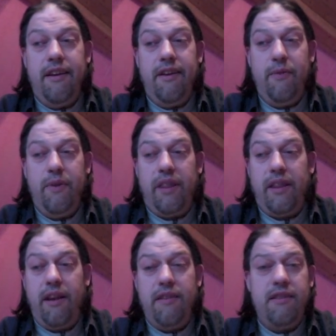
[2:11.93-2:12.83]
with
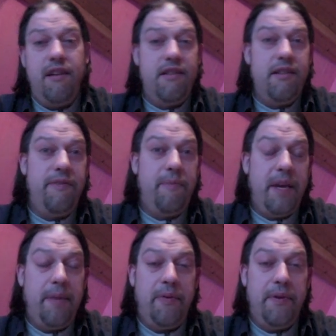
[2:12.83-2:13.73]
lots and lots of
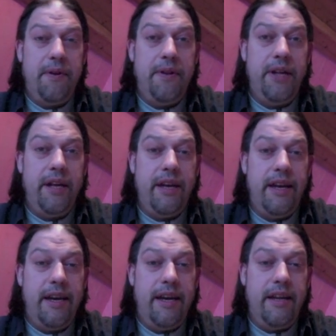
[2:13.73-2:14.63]
people,
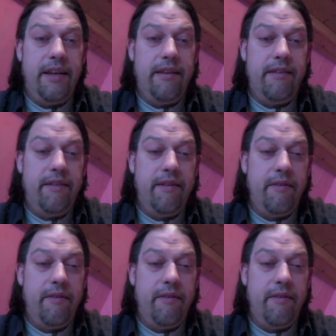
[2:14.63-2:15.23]
and